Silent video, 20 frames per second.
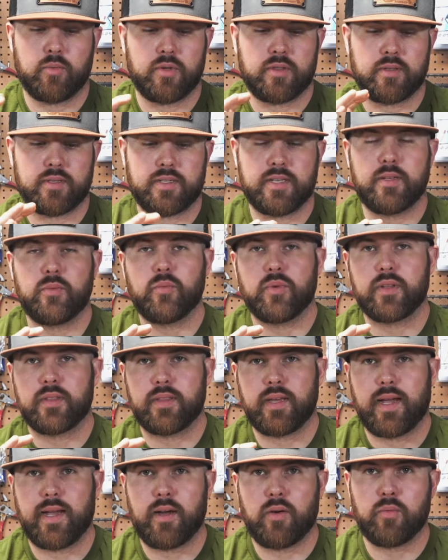With a
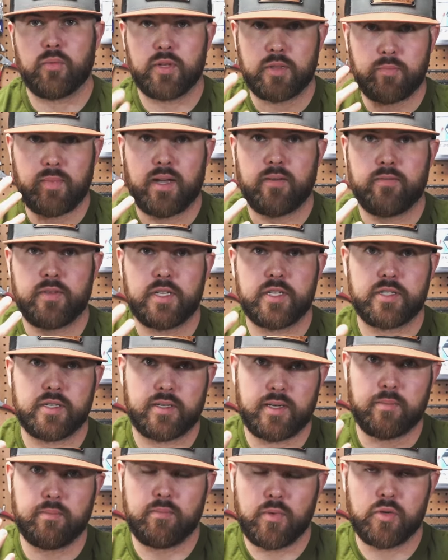10-1000, with my
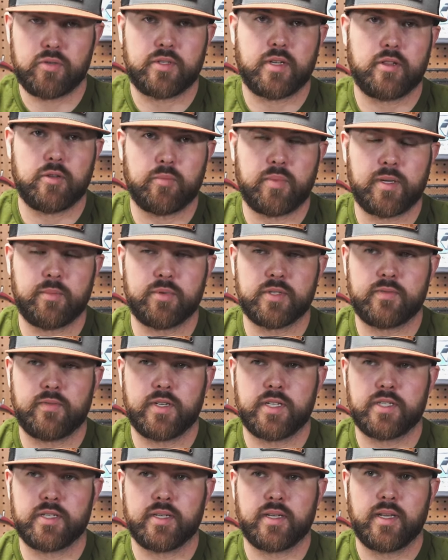vision and most other people's
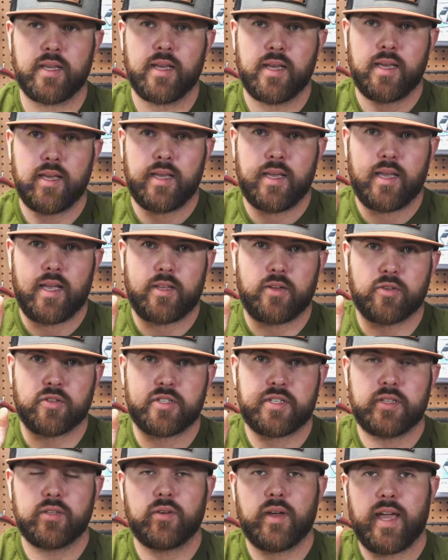vision, you're
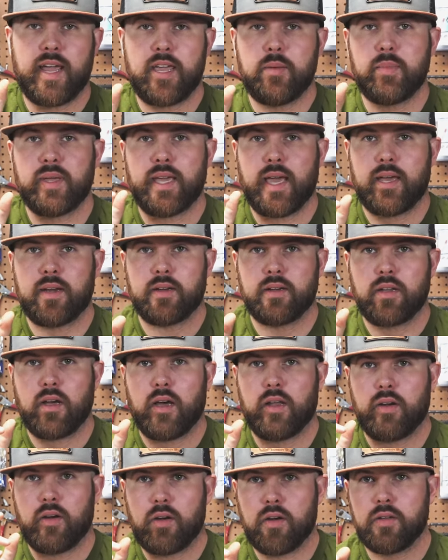still aiming at a
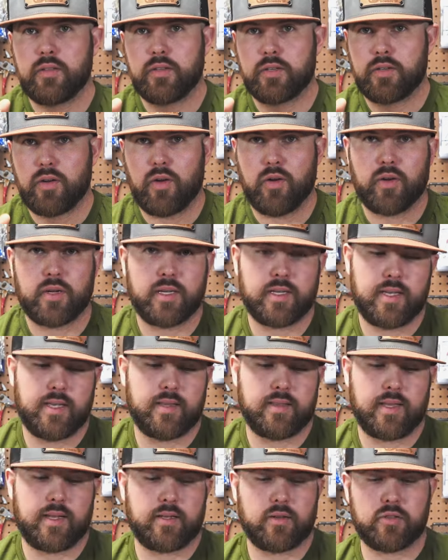dot on the target,
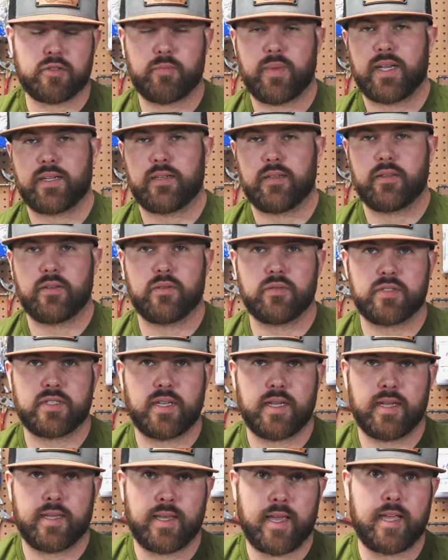and that goes back to the old
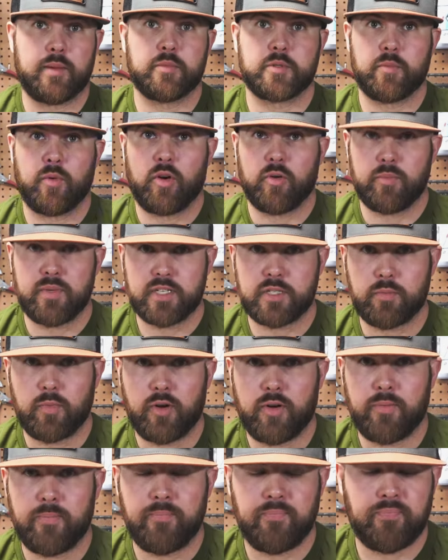saying, aim small, miss
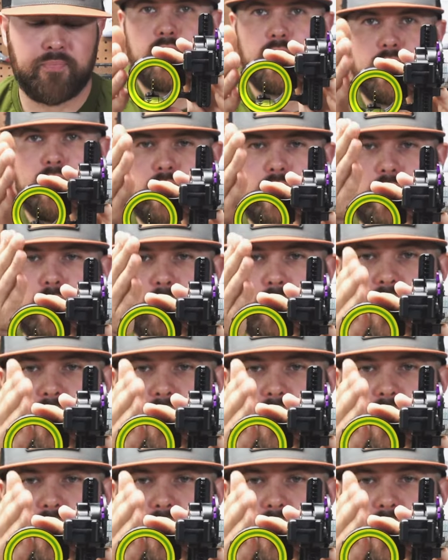small. The